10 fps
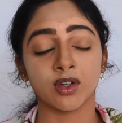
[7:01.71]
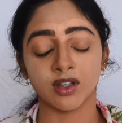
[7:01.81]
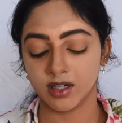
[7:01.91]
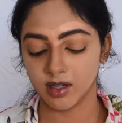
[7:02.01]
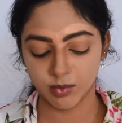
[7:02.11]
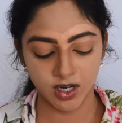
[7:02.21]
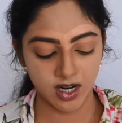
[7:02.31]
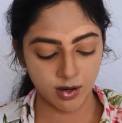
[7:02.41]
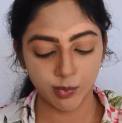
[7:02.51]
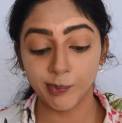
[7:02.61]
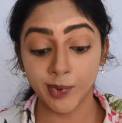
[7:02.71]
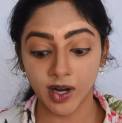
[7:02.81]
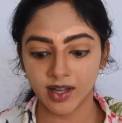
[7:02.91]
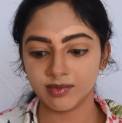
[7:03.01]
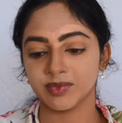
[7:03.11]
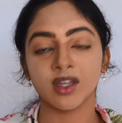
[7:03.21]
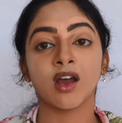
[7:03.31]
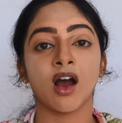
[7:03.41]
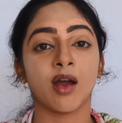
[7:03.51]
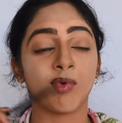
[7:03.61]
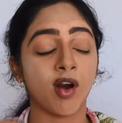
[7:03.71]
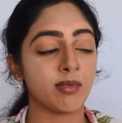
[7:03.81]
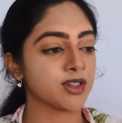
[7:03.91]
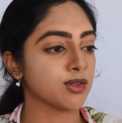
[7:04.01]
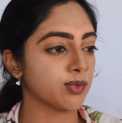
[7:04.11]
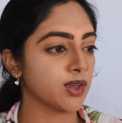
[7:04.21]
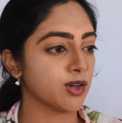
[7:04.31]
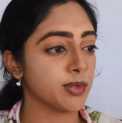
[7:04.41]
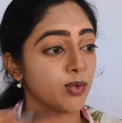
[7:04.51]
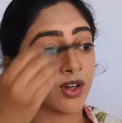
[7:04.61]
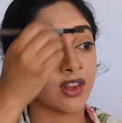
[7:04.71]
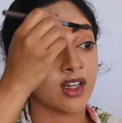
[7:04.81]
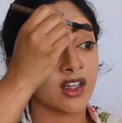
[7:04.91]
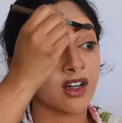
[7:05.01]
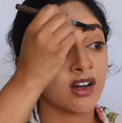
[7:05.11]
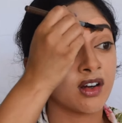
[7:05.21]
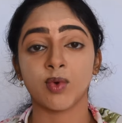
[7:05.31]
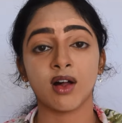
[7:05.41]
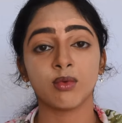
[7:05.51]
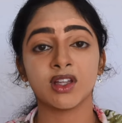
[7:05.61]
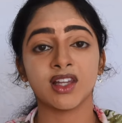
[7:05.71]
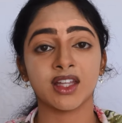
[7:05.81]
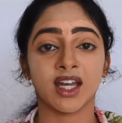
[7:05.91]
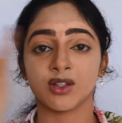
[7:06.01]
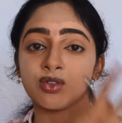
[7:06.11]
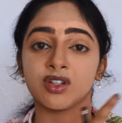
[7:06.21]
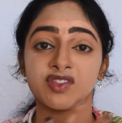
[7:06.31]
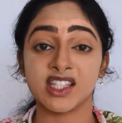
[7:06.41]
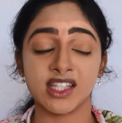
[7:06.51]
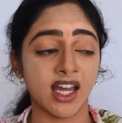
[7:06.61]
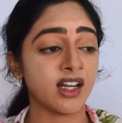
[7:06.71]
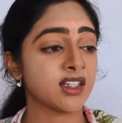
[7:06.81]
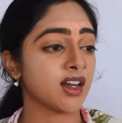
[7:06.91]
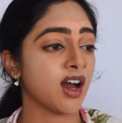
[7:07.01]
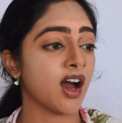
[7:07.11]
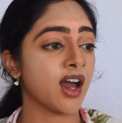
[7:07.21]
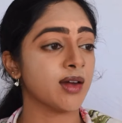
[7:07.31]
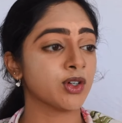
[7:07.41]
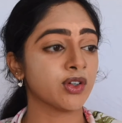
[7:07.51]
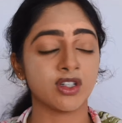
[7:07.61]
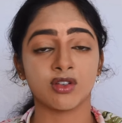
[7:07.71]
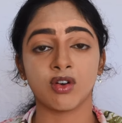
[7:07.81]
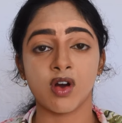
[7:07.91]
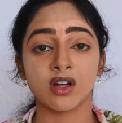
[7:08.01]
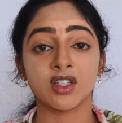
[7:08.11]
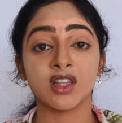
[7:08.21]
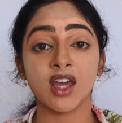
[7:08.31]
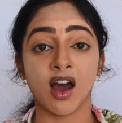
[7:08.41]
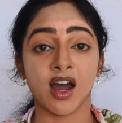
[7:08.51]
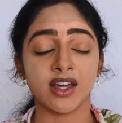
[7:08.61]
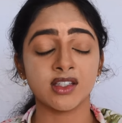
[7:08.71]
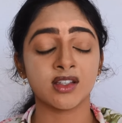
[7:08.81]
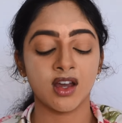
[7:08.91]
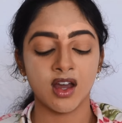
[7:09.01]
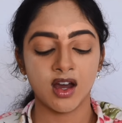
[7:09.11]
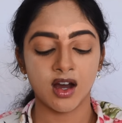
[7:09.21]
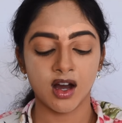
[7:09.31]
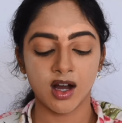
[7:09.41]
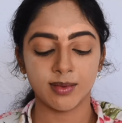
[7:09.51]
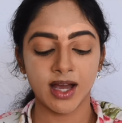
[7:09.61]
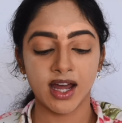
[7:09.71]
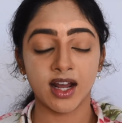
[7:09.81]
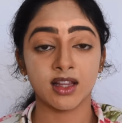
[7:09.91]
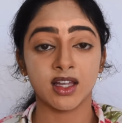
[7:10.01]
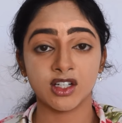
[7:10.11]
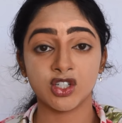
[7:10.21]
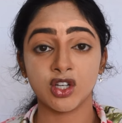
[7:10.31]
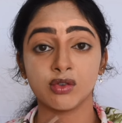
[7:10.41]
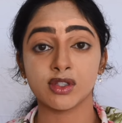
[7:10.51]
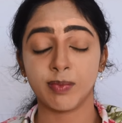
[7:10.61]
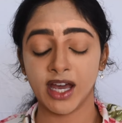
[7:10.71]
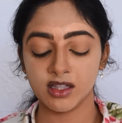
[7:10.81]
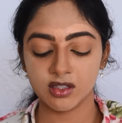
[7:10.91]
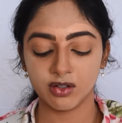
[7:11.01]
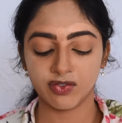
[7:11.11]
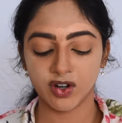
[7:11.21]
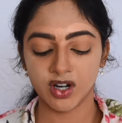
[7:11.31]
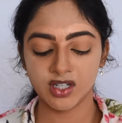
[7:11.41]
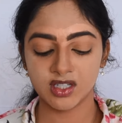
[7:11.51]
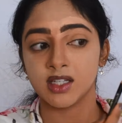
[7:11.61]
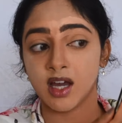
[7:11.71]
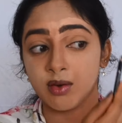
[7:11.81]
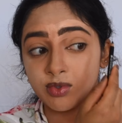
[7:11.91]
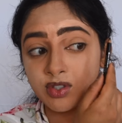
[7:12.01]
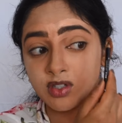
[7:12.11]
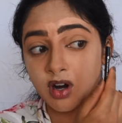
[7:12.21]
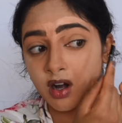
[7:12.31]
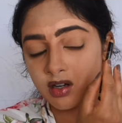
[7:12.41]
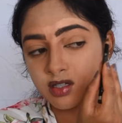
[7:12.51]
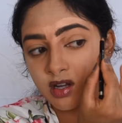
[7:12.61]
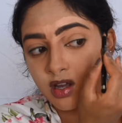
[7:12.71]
really dumb right now, but I promise it'll be worth it later. While we let that sort of sit, I'm going to go on to the eyes. And I like to use a pencil first. I will start